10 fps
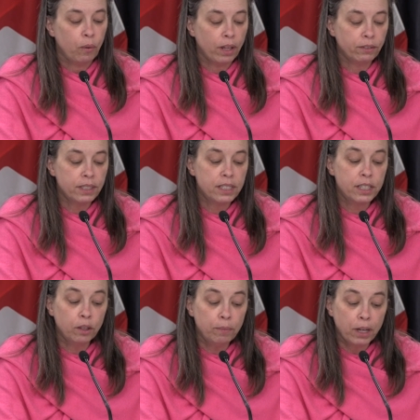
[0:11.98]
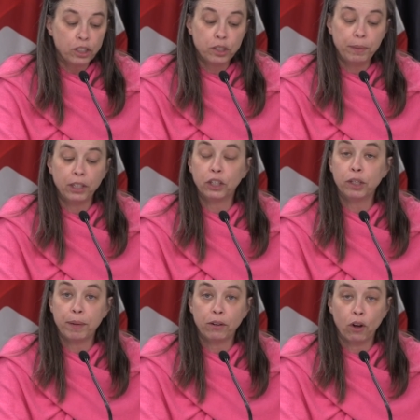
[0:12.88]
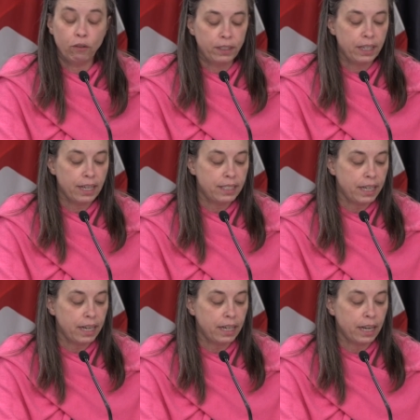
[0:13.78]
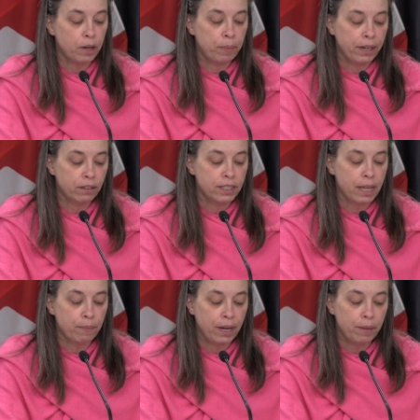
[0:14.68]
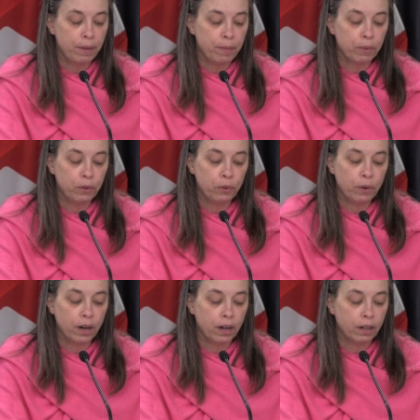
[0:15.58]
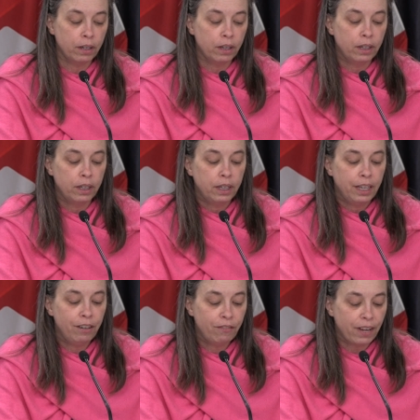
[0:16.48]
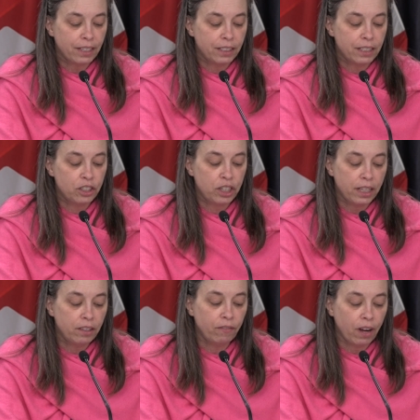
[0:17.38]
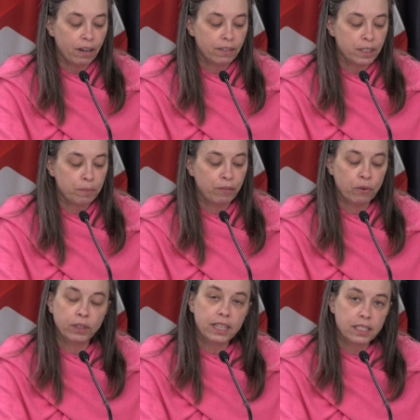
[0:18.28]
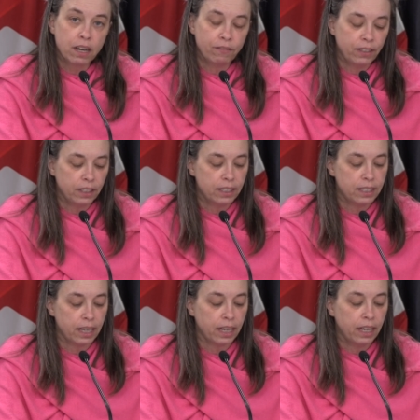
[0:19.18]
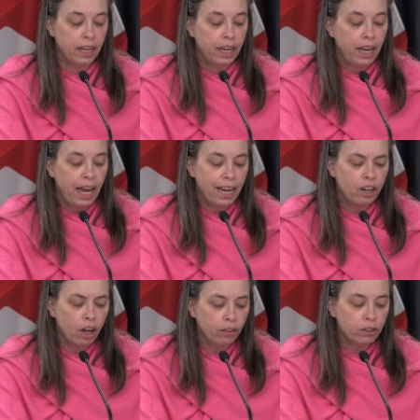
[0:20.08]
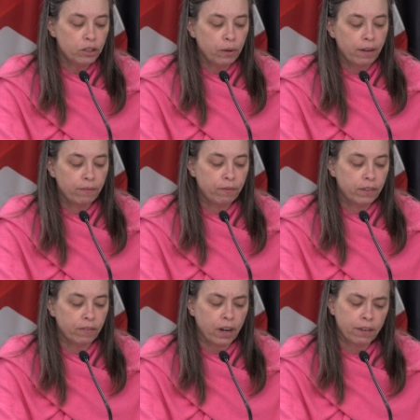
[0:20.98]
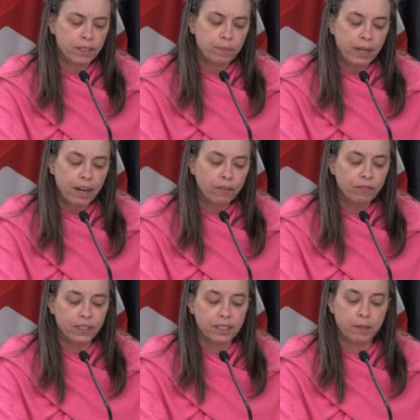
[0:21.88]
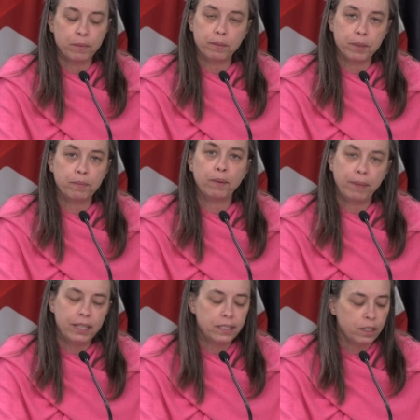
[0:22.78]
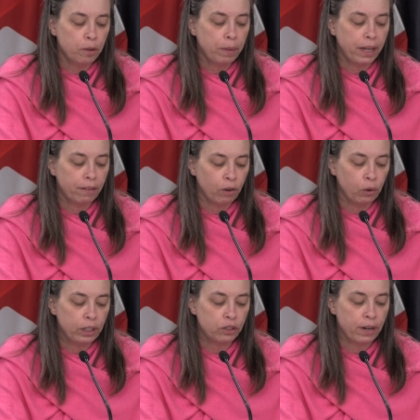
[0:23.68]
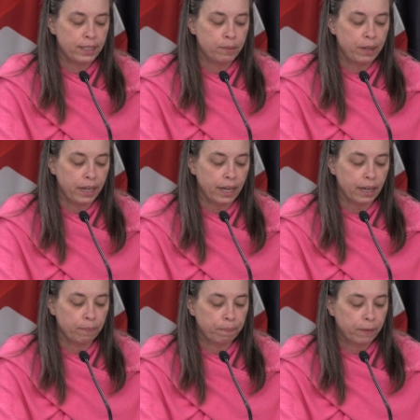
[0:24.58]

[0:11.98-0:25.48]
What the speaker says: While there is still much to be learned about COVID-19, it appears that many people who are infected shed the virus before they start feeling sick, and others who have the virus may never feel symptoms, but may still play a role in transmitting it.